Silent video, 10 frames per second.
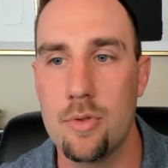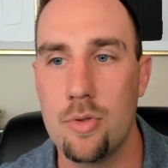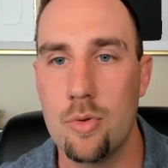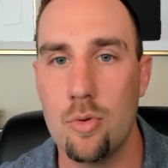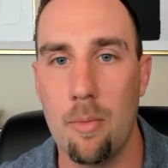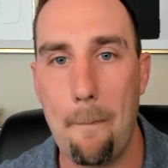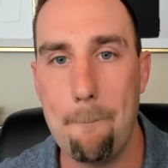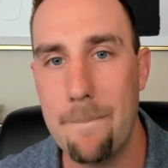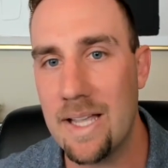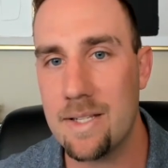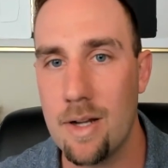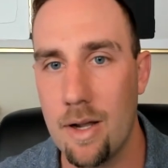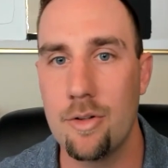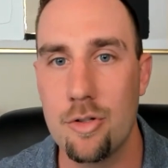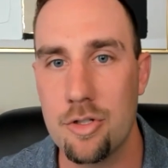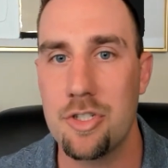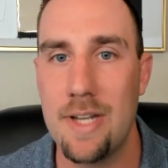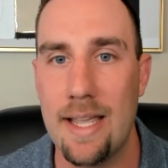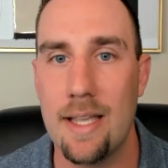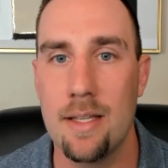to best
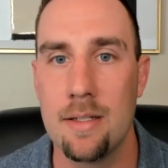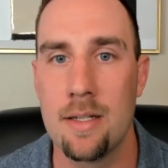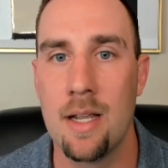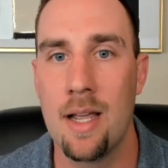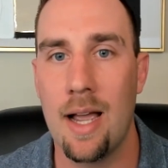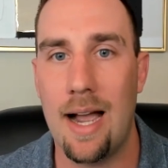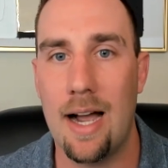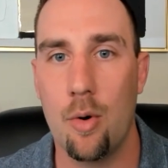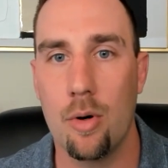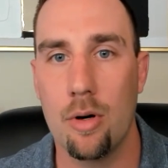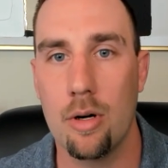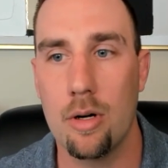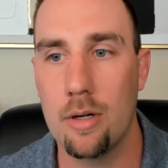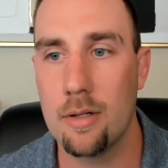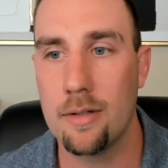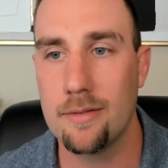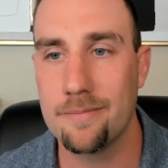understand our